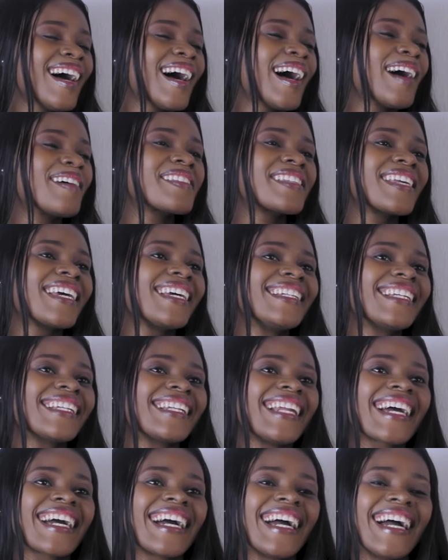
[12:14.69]
I'm saying it
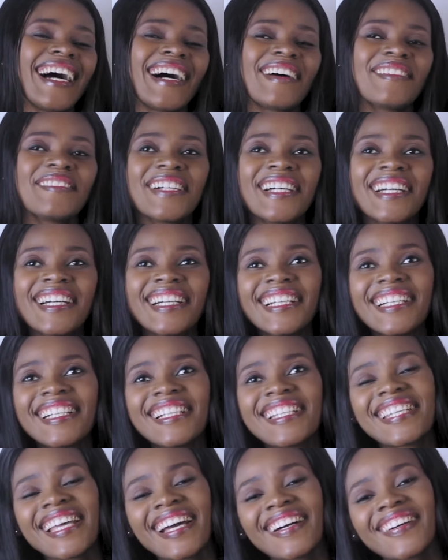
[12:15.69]
like I have
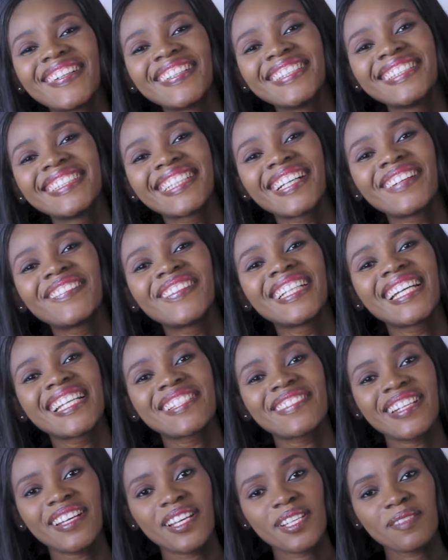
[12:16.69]
a second child, but
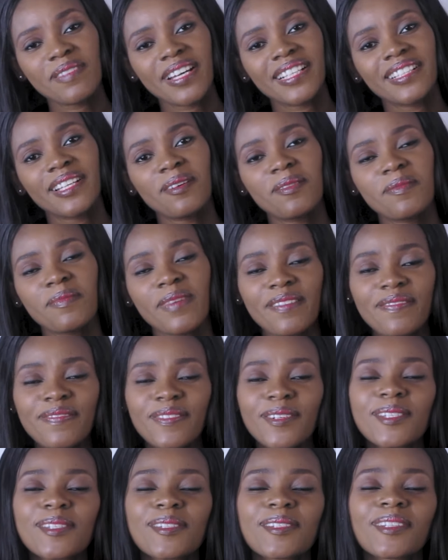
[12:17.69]
yes, when I was pregnant with my
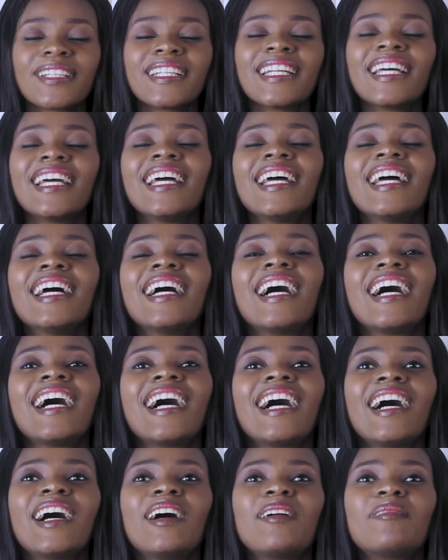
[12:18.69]
first son,
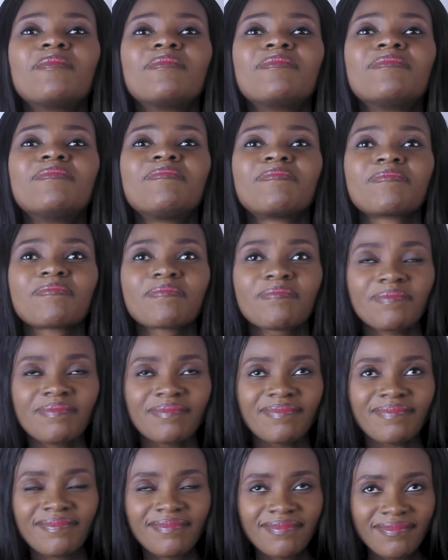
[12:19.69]
and
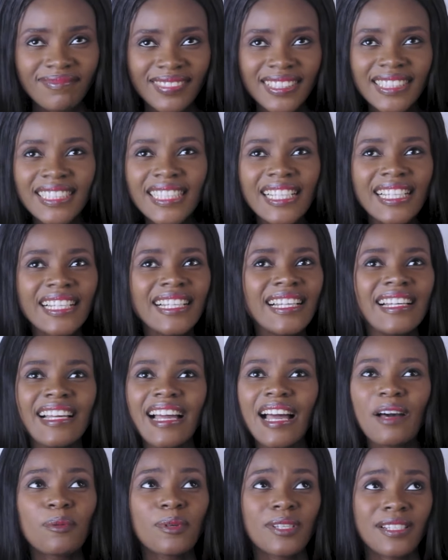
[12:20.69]

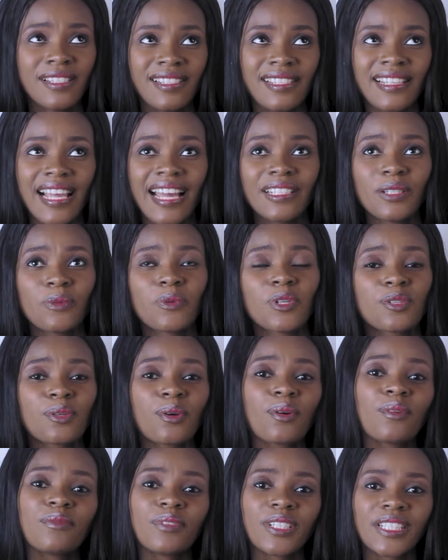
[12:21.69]
it was
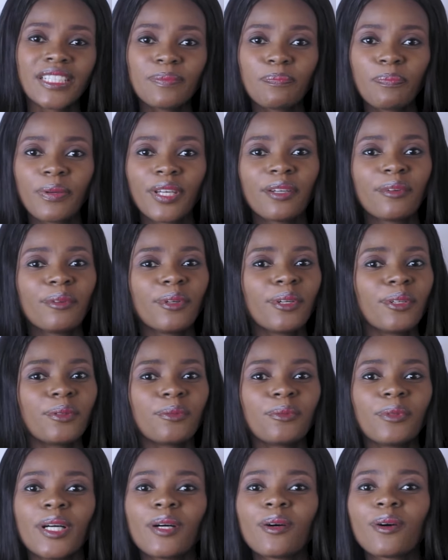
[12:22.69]
COVID period.
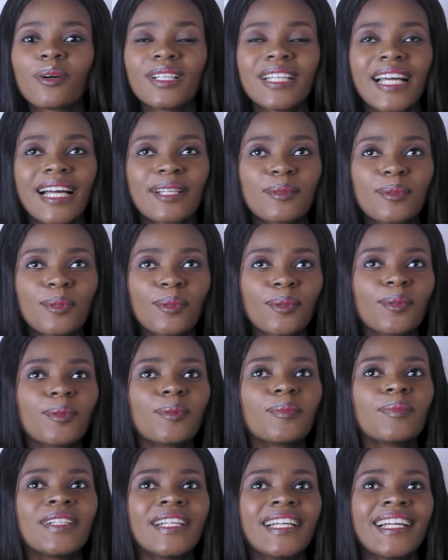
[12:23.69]
We're all at
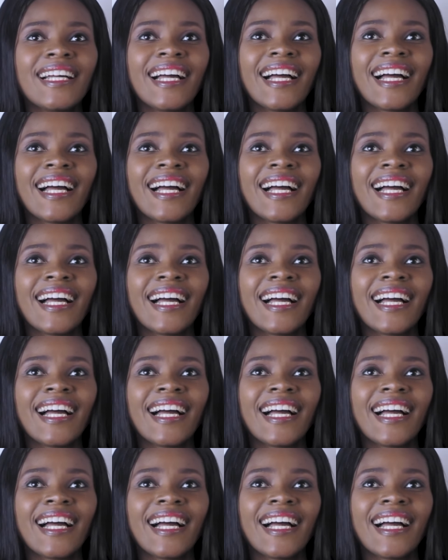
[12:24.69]
home.